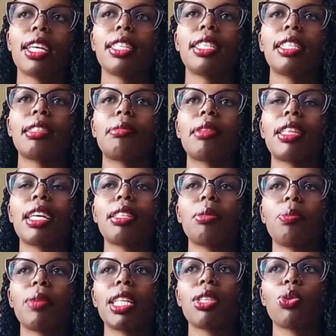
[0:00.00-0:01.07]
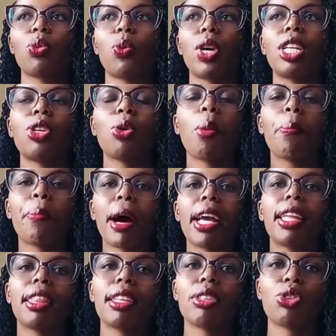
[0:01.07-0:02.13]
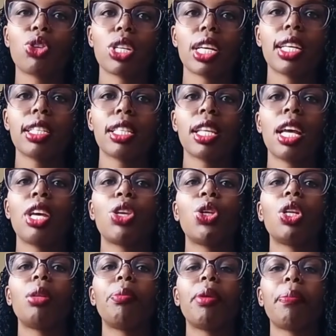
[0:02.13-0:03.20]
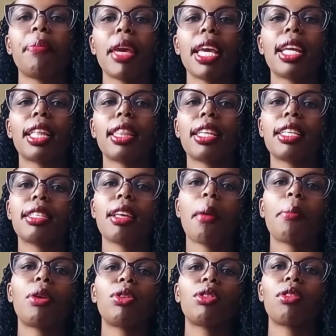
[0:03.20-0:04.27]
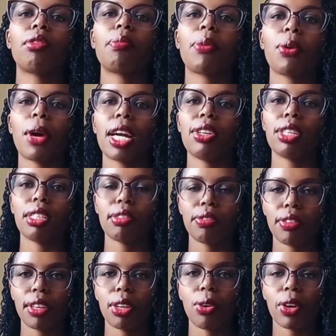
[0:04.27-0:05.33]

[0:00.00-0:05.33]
That means when you're buying these shares, you'll be paying this amount of brokerage fee.